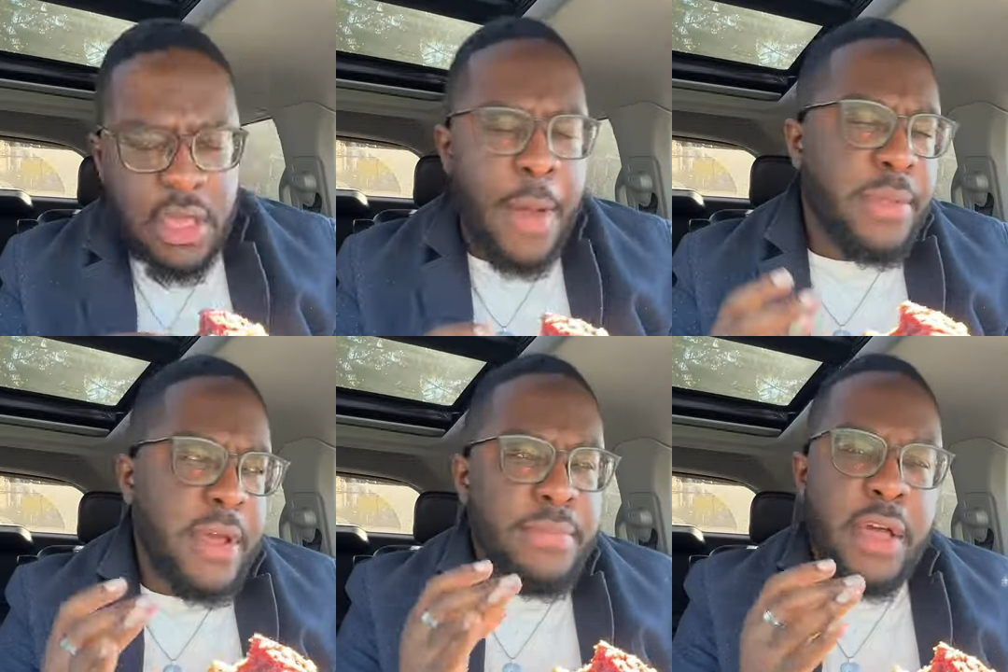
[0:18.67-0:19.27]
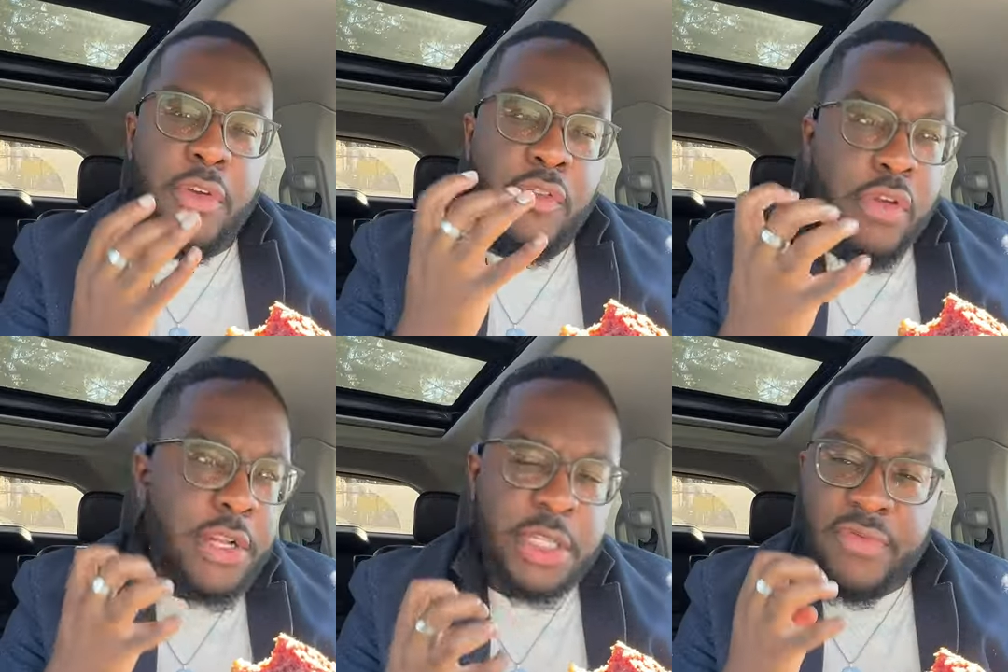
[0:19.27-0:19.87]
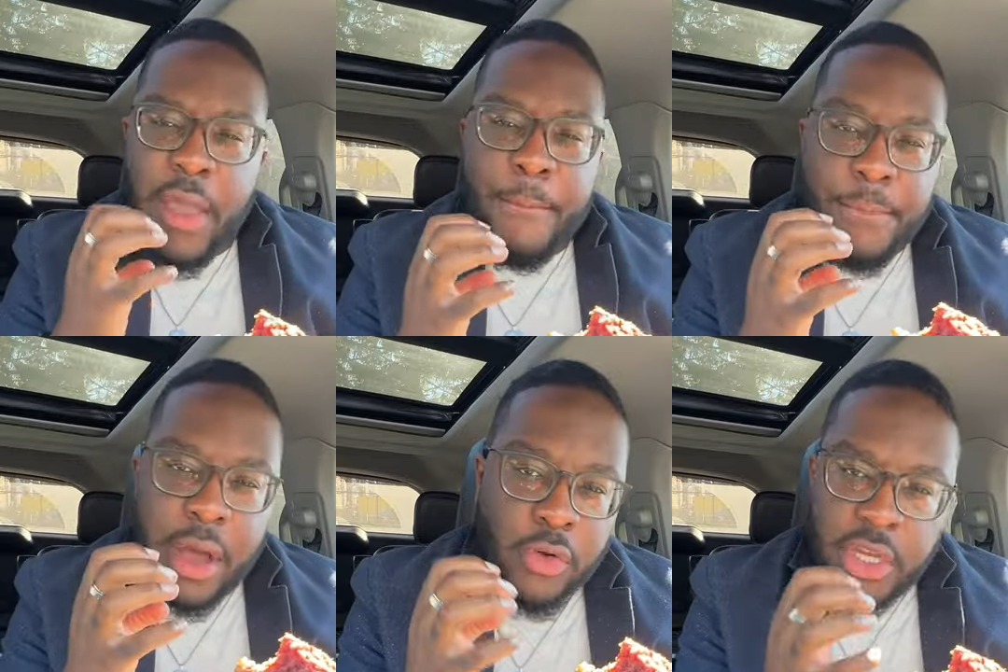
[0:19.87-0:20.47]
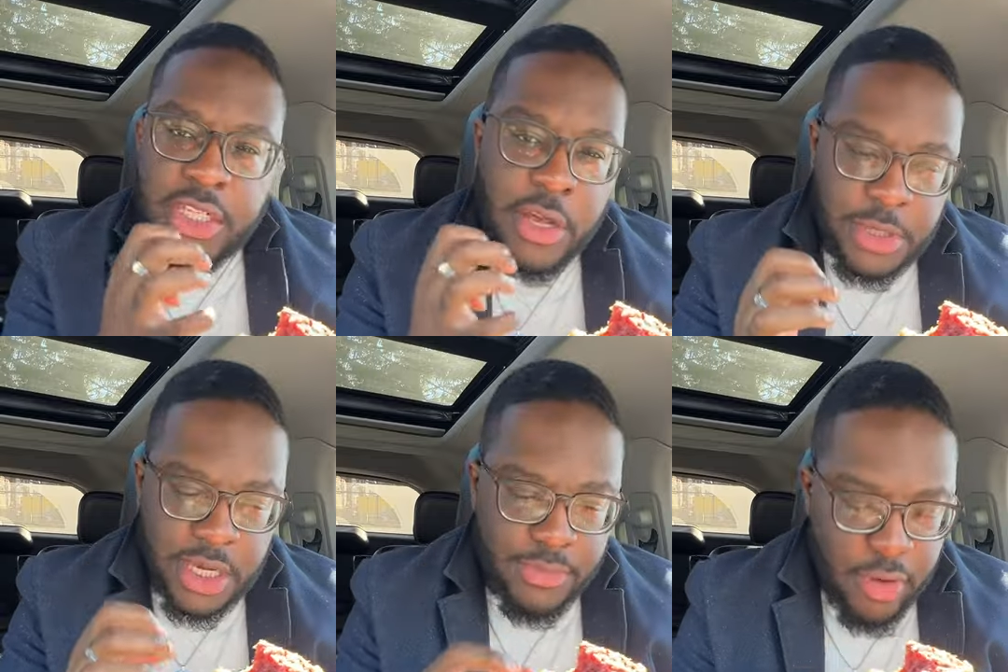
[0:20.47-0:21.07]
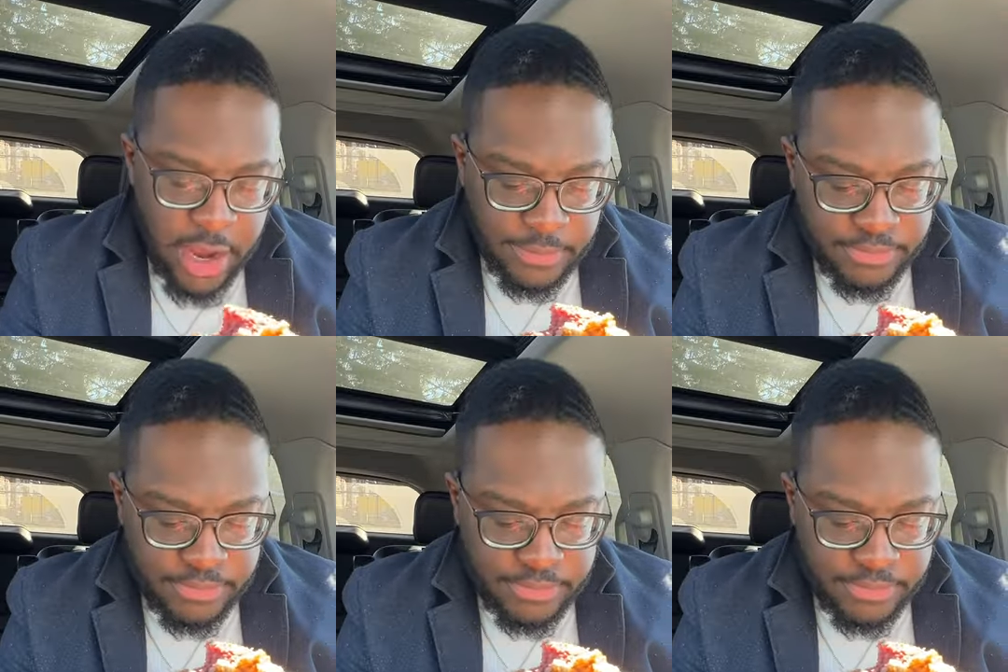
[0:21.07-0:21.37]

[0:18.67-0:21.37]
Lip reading: complemented by the crunch of that buttery toasted bread.